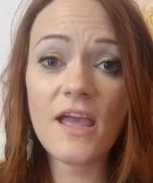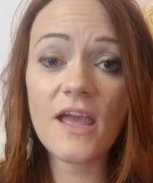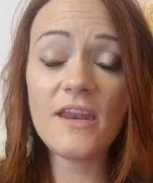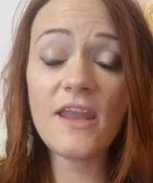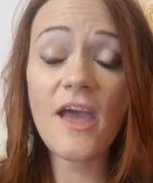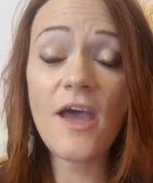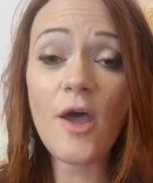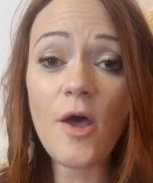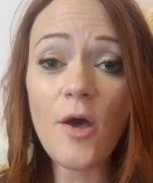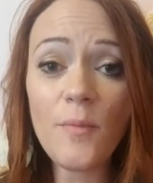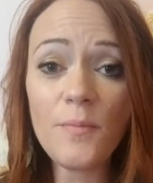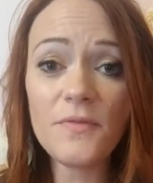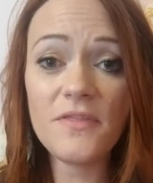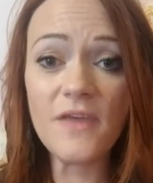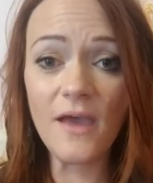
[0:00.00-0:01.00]
and
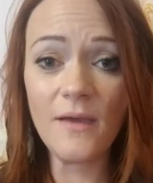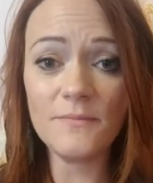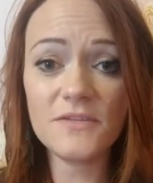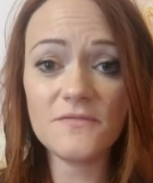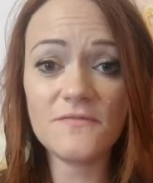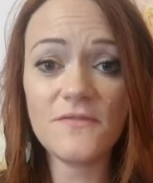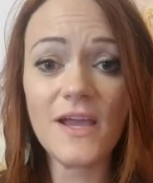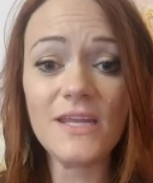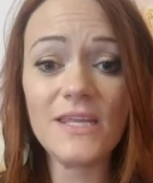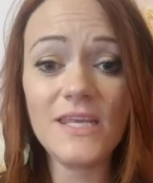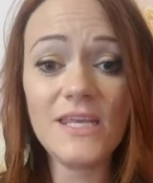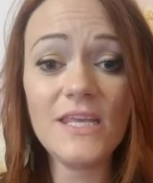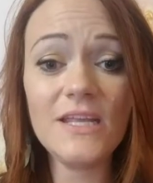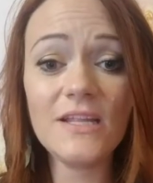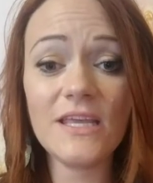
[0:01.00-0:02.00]
help them to find
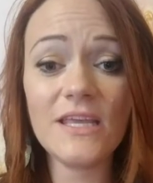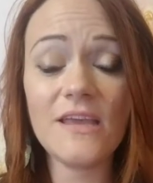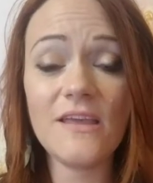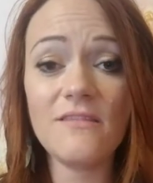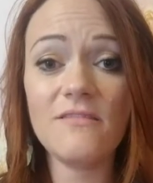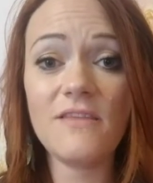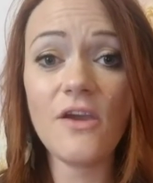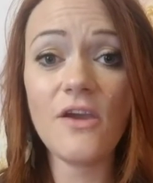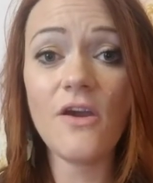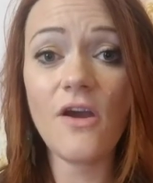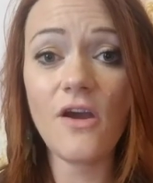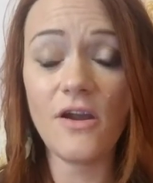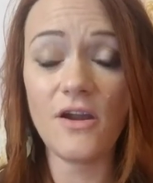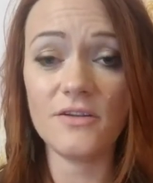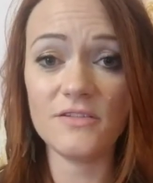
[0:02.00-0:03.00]
healing in their
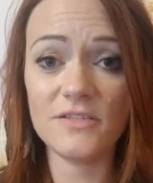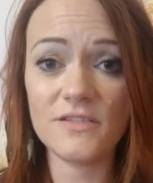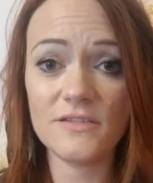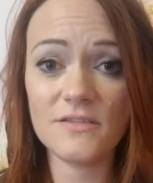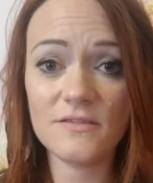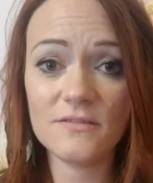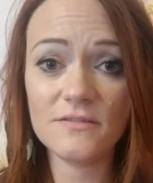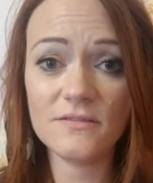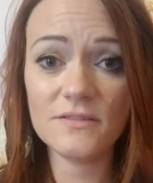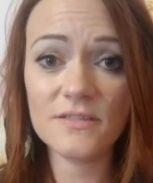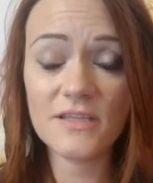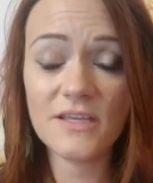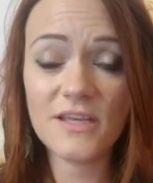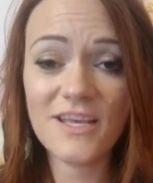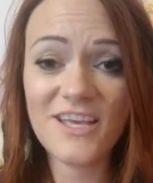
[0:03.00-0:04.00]
hearts.
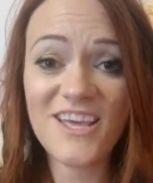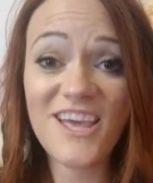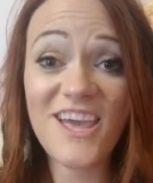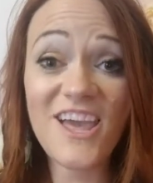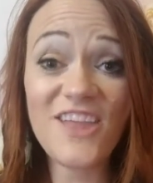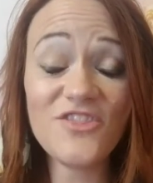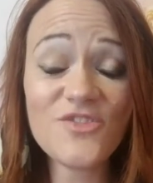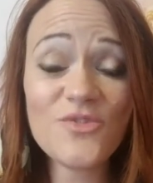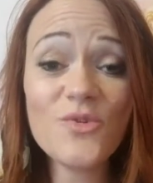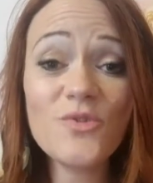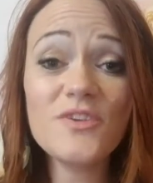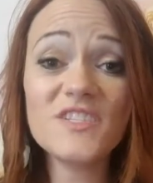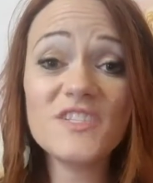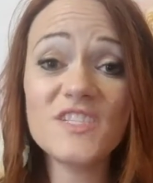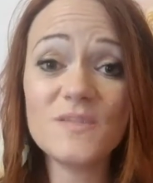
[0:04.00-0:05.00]
And
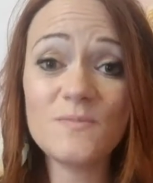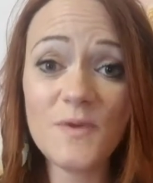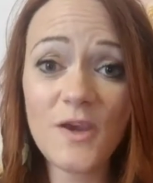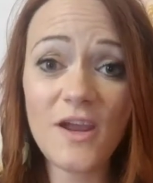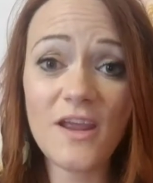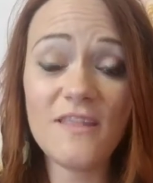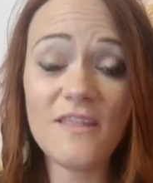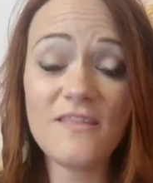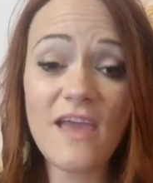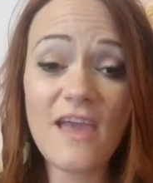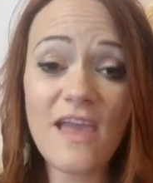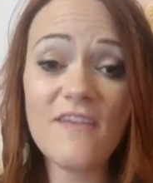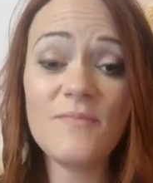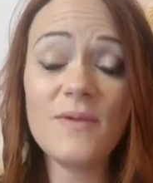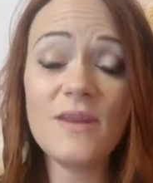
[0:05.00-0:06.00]
through the Spirit,
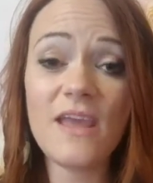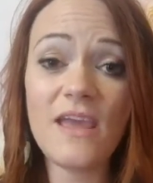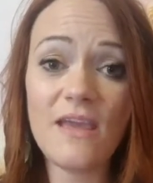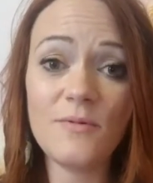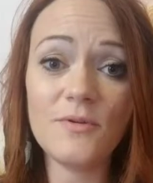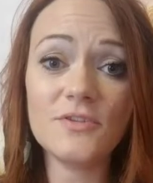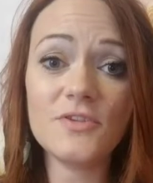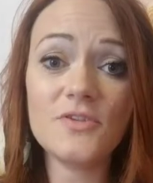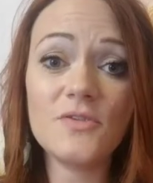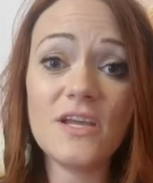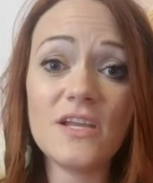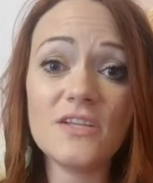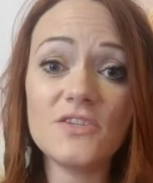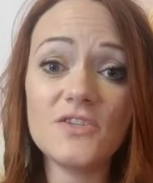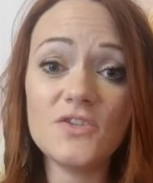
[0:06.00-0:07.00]
they have been able to
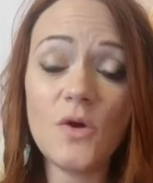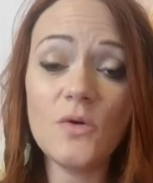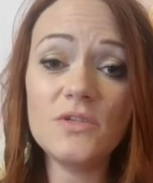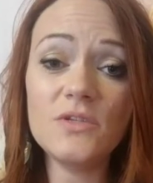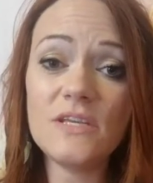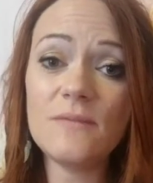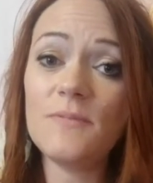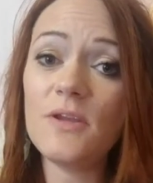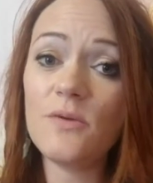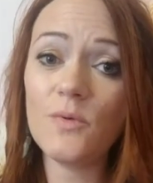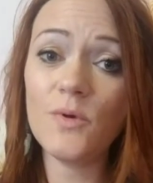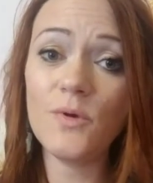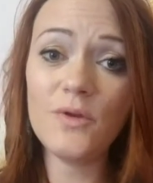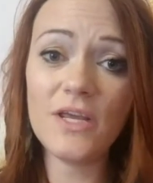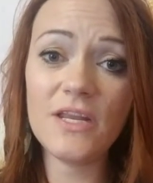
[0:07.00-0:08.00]
get so deeply
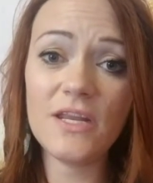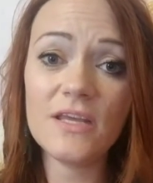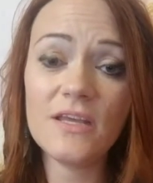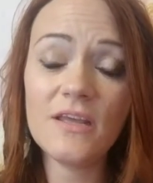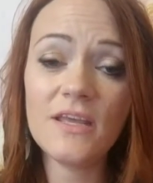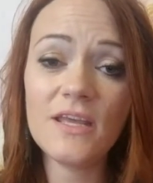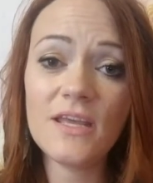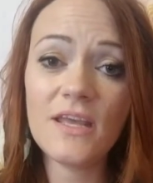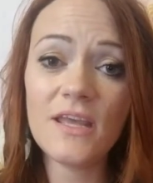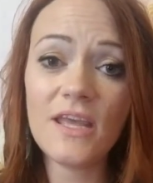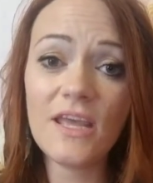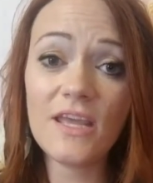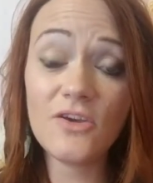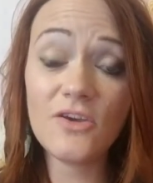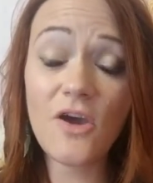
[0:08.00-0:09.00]
rooted
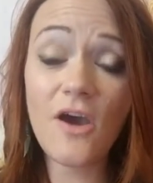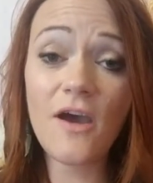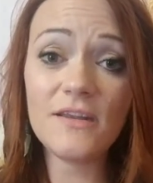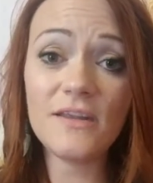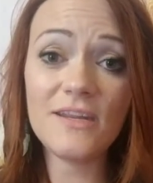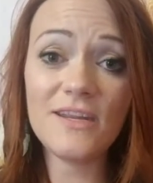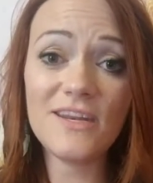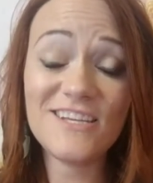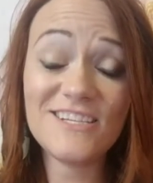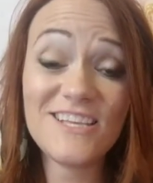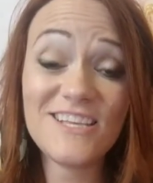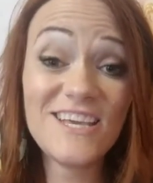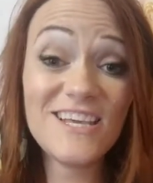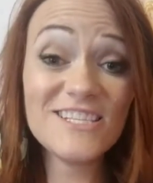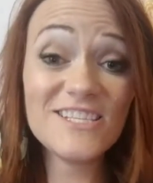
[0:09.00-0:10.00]
in God and in
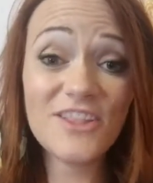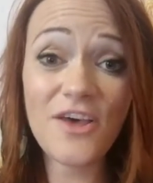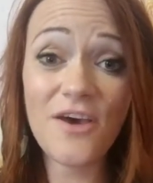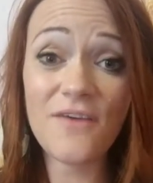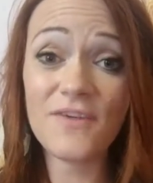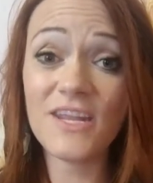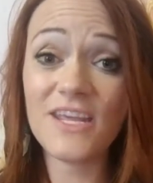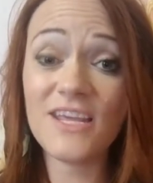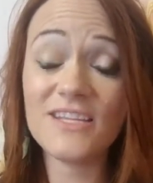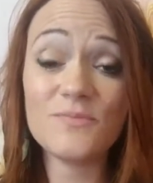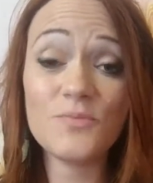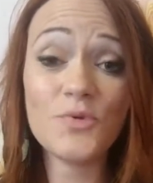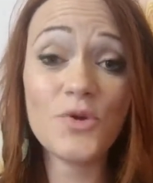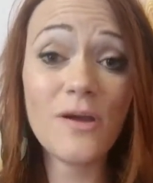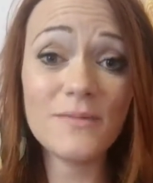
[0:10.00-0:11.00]
his love and his
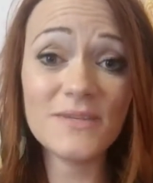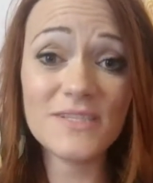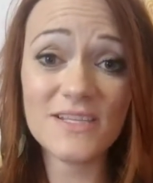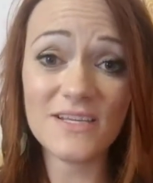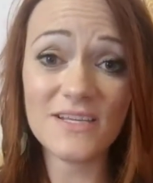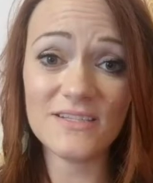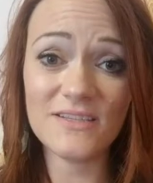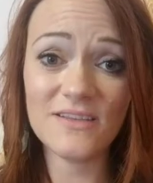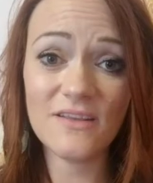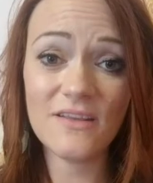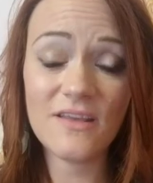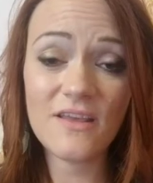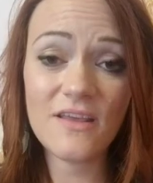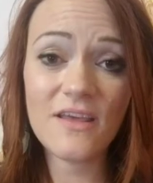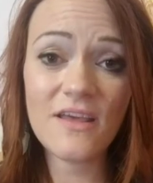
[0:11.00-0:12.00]
promises
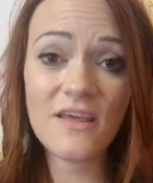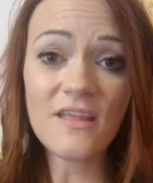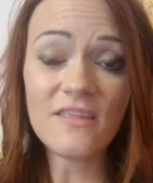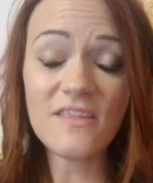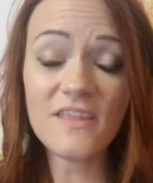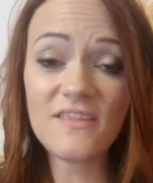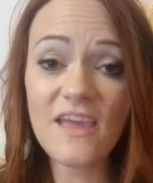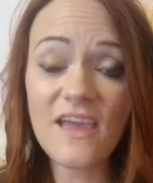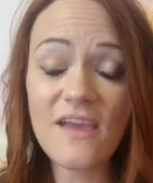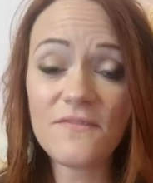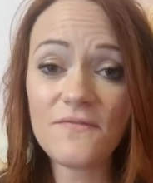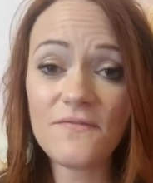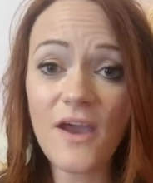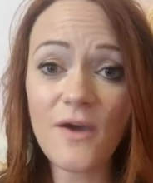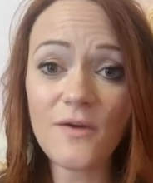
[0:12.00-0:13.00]
that they
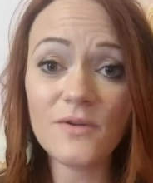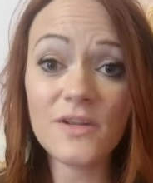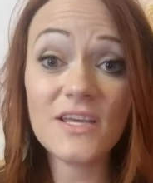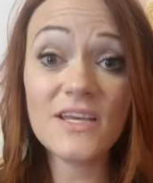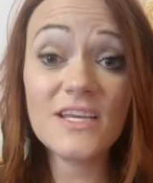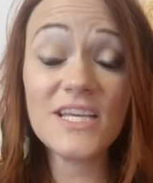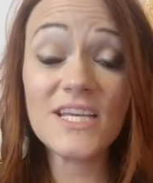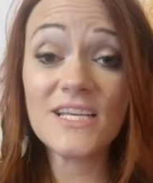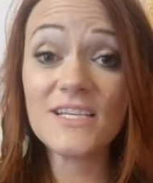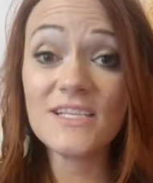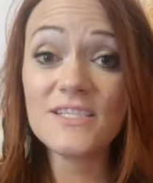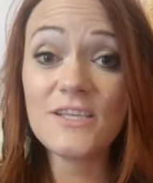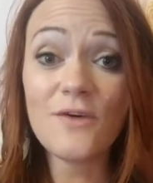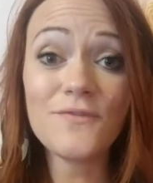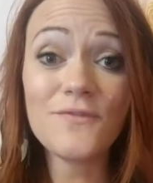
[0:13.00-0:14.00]
have found
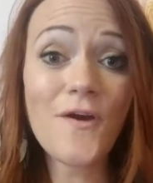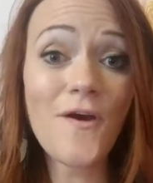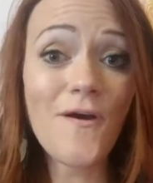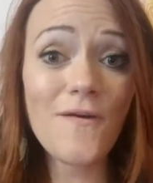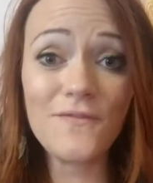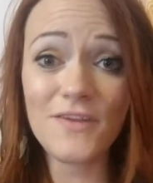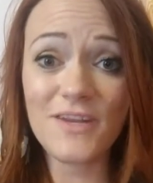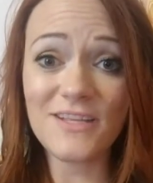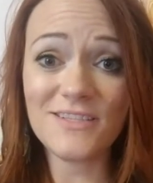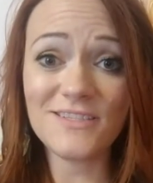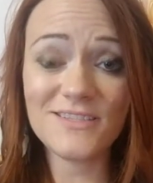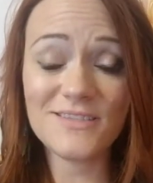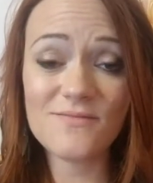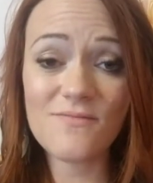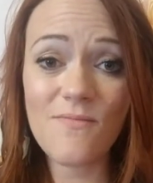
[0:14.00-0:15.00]

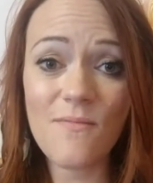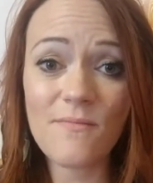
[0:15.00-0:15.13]
self-confidence